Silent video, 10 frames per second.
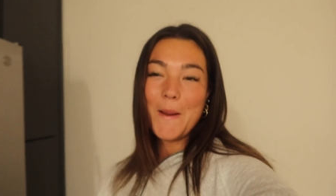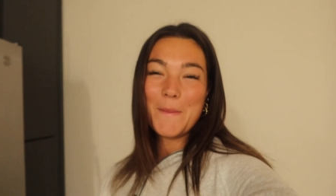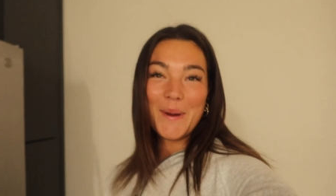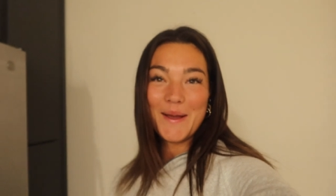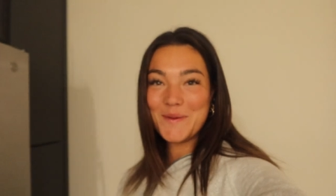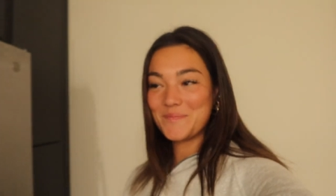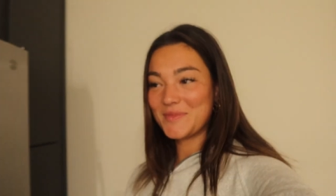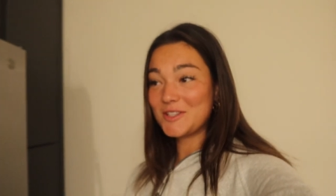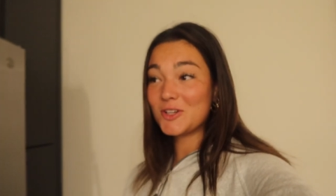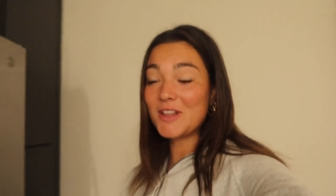But
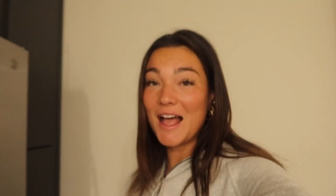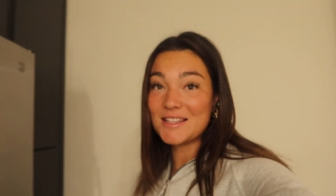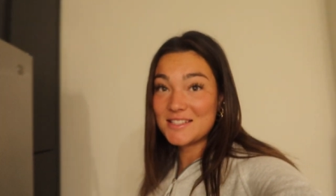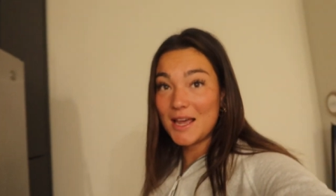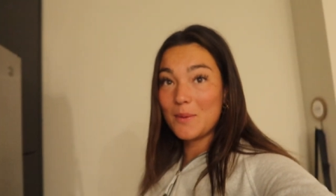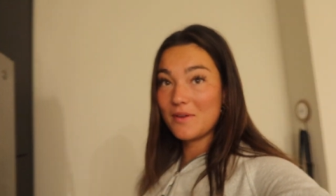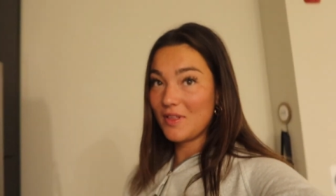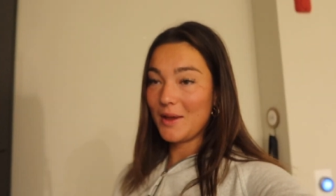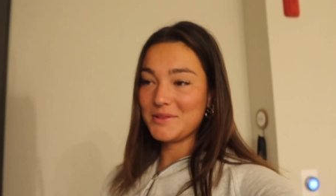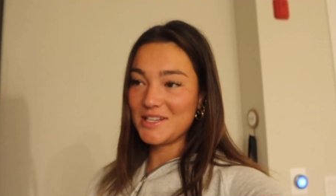it's our last day. We
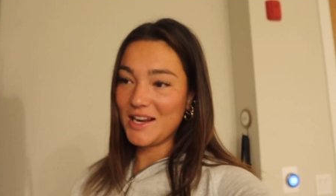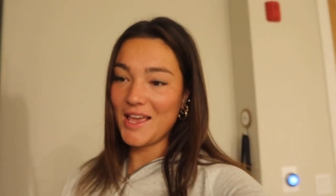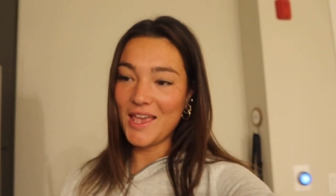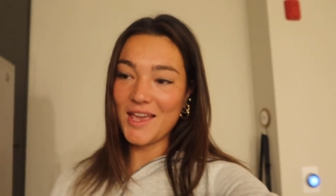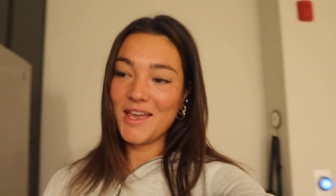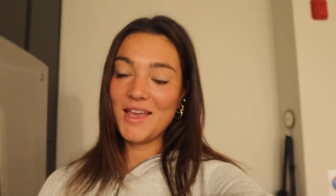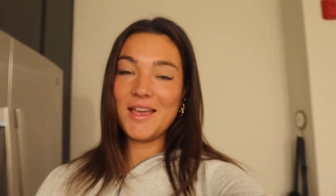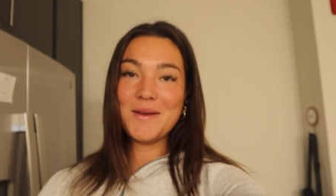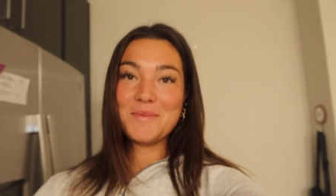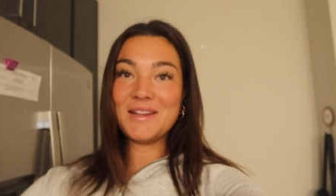fly out tonight.
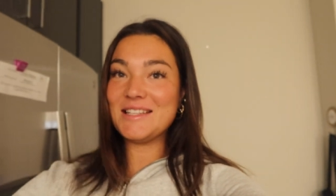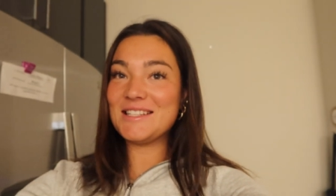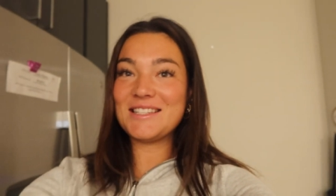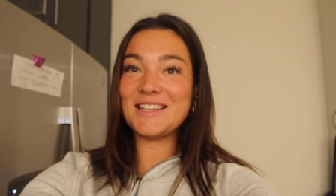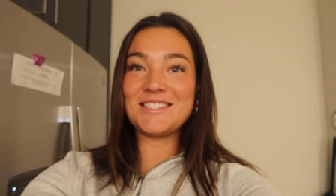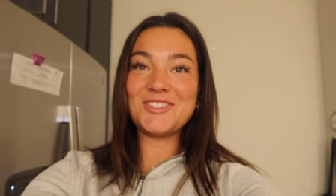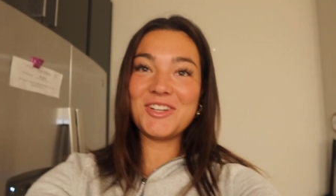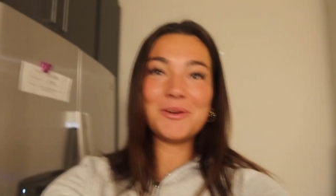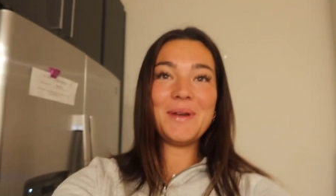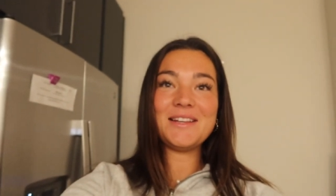This is like such a
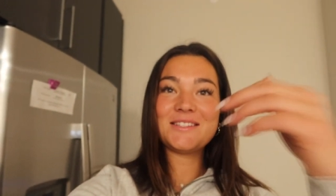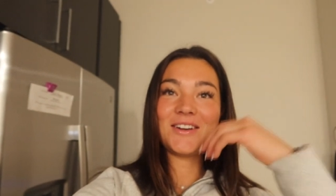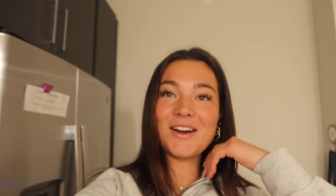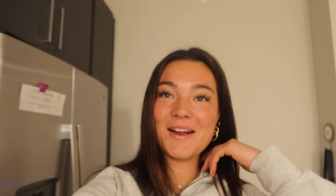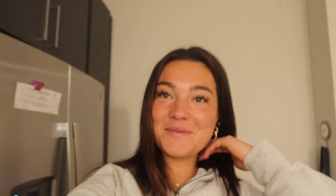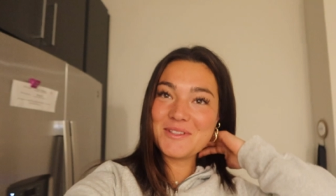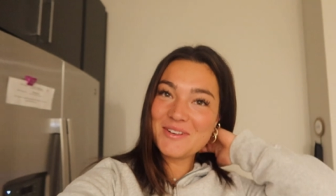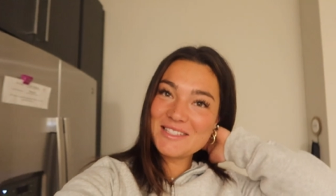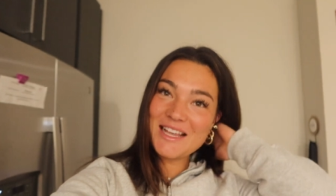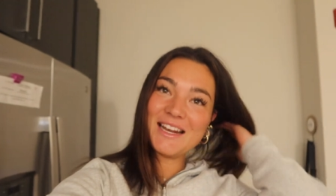good way to start. I'm so
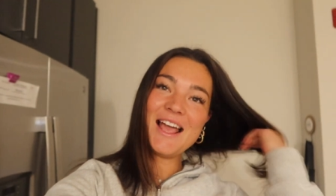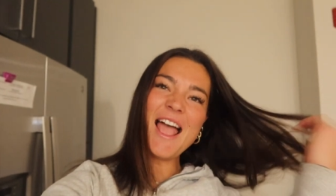excited.